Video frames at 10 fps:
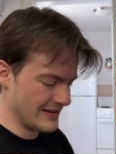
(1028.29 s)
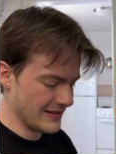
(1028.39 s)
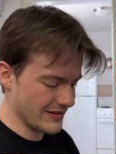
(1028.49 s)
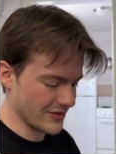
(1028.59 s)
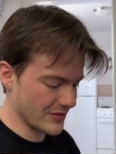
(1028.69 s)

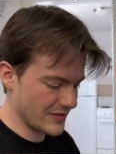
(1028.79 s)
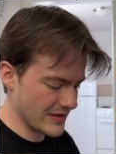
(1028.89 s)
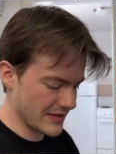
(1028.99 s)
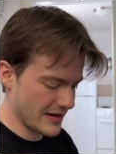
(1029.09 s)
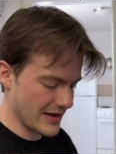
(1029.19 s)
Another thing
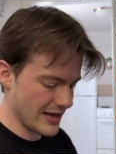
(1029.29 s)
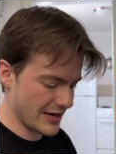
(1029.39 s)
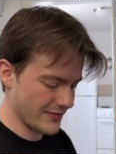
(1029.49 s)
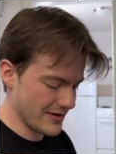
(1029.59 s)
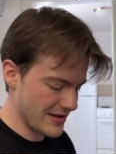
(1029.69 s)
that I
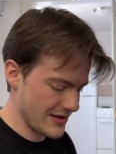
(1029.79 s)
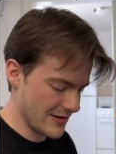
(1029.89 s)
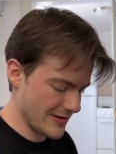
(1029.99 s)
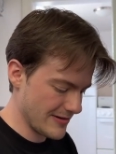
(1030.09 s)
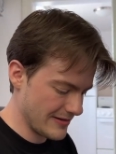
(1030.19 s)
have in
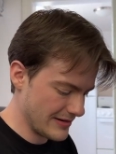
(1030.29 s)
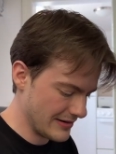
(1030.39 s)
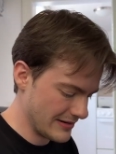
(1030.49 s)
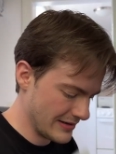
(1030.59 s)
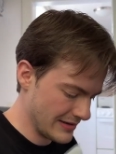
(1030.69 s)
here,
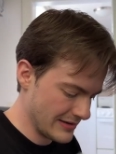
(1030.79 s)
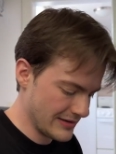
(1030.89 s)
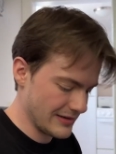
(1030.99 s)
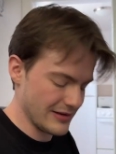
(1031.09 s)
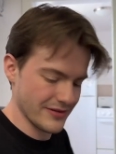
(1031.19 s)

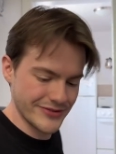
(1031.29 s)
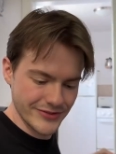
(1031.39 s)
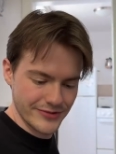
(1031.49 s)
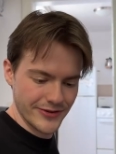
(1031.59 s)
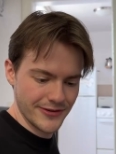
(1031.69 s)
this is
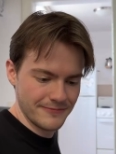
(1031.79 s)
fun.